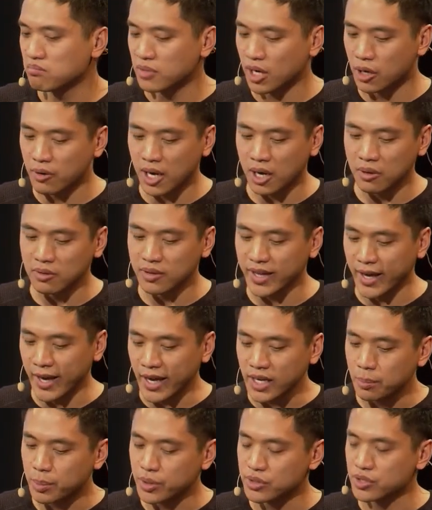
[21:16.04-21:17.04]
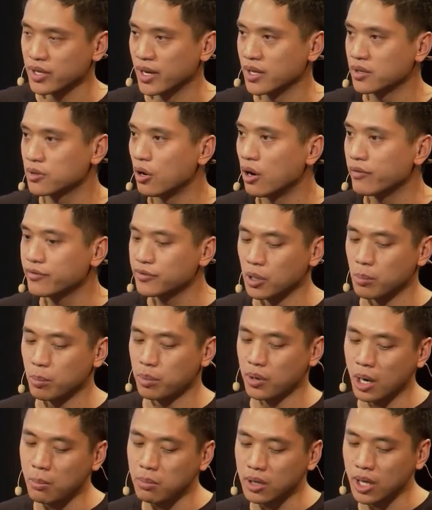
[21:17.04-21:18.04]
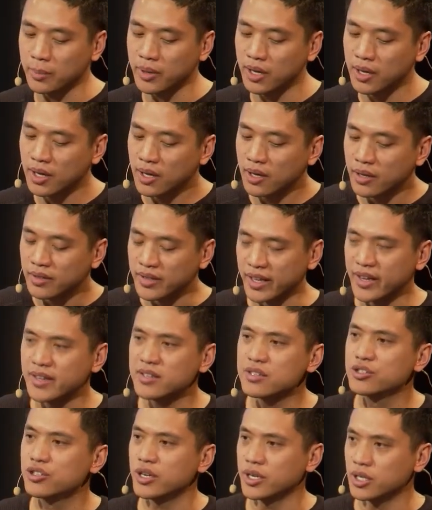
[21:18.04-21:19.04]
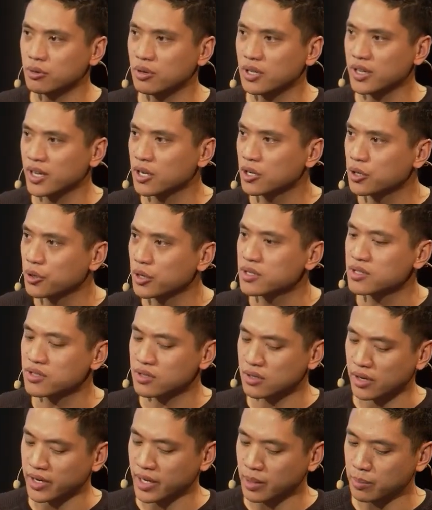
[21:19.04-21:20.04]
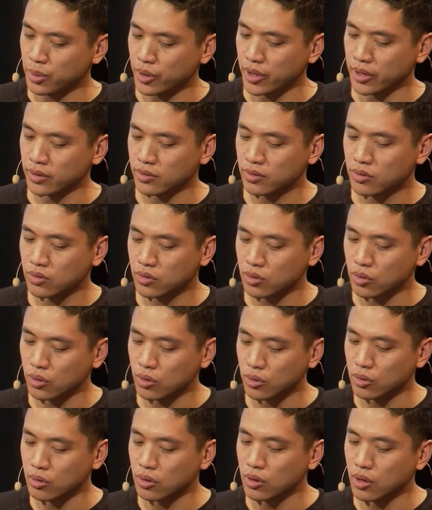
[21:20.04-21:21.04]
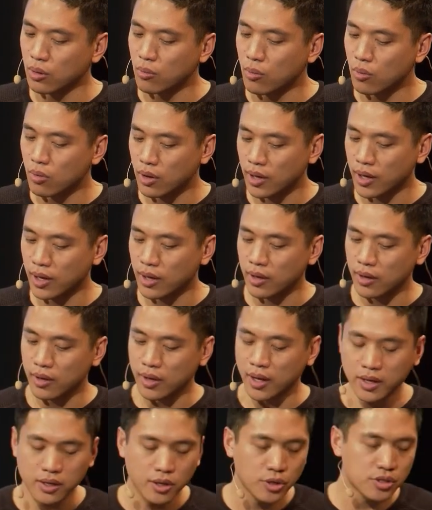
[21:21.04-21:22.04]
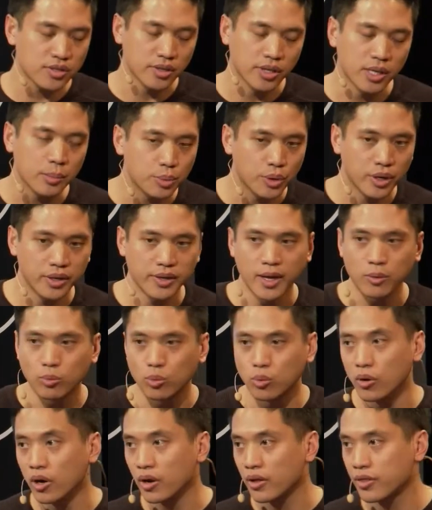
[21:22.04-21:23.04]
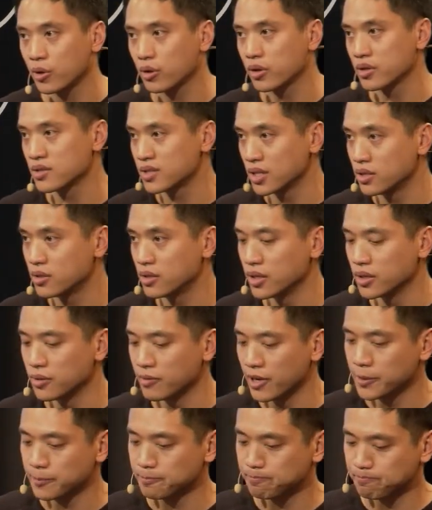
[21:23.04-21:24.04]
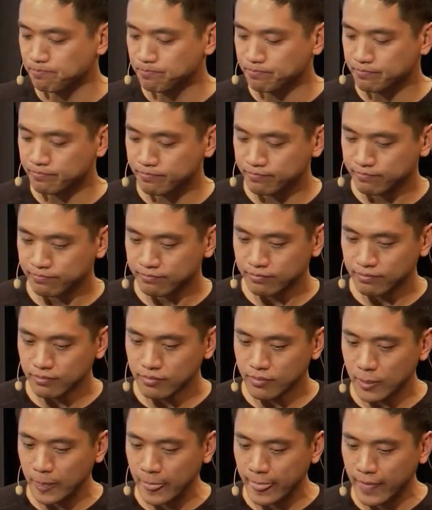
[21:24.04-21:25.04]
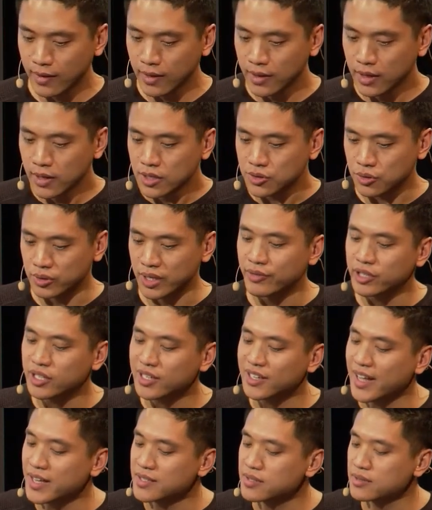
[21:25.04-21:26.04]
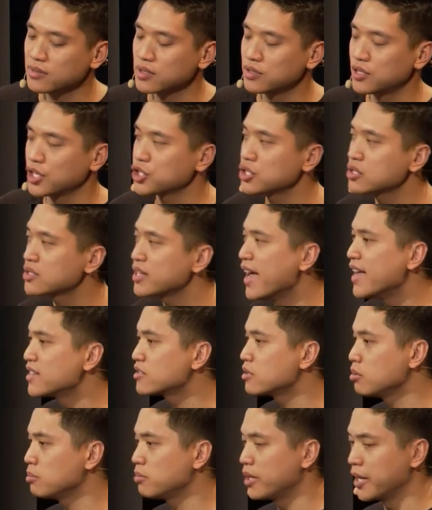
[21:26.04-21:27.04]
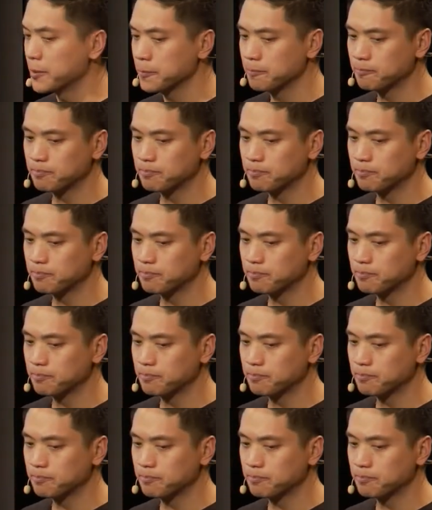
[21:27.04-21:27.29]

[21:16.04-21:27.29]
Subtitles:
around 80% of your problem, then it's generally a good starting point and worth to consider it, right? So nevertheless, decisions has to be made,